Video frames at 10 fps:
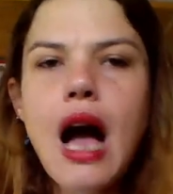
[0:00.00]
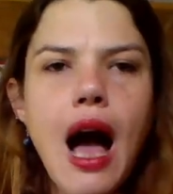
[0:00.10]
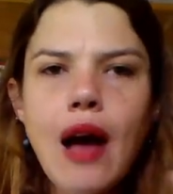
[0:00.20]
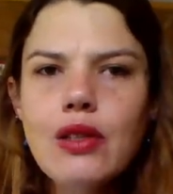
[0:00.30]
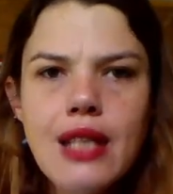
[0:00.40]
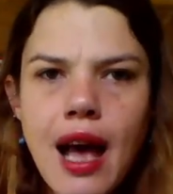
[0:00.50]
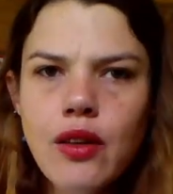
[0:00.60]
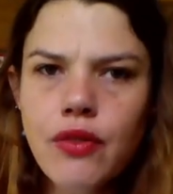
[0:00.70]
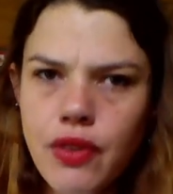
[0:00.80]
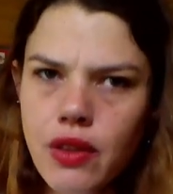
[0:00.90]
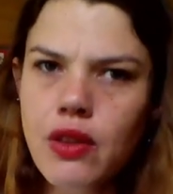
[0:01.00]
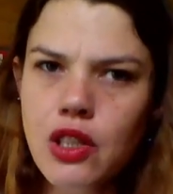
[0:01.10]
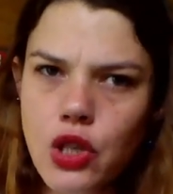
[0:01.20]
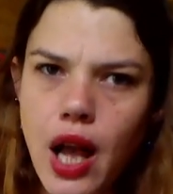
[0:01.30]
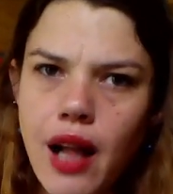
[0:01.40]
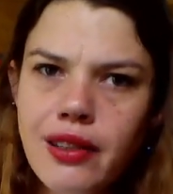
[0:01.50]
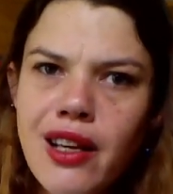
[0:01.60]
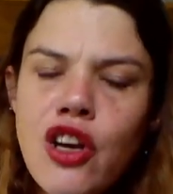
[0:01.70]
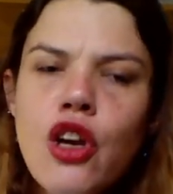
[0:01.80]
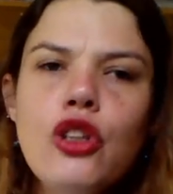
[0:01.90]
outside of the child.
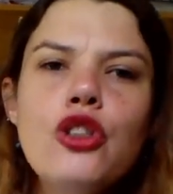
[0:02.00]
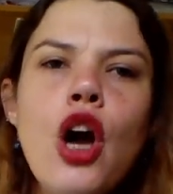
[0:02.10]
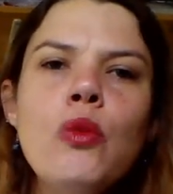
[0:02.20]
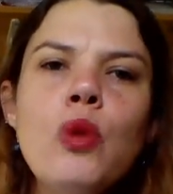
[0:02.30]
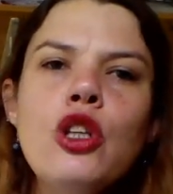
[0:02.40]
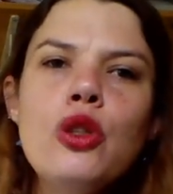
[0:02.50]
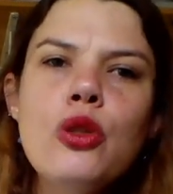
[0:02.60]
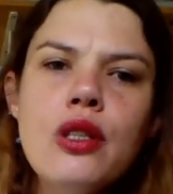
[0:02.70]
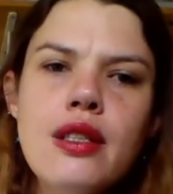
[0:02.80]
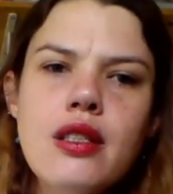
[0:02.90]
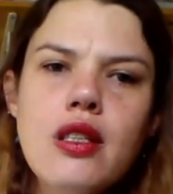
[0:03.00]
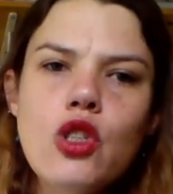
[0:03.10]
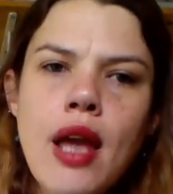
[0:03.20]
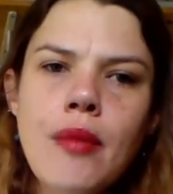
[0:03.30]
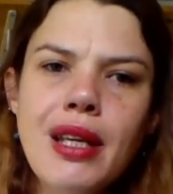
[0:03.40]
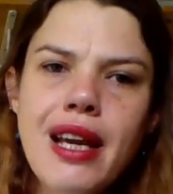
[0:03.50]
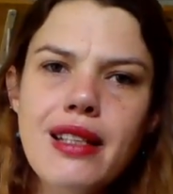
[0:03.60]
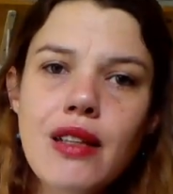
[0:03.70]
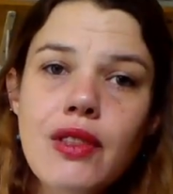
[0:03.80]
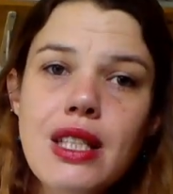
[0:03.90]
You don't want to use this as a shaming
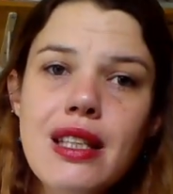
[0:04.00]
activity.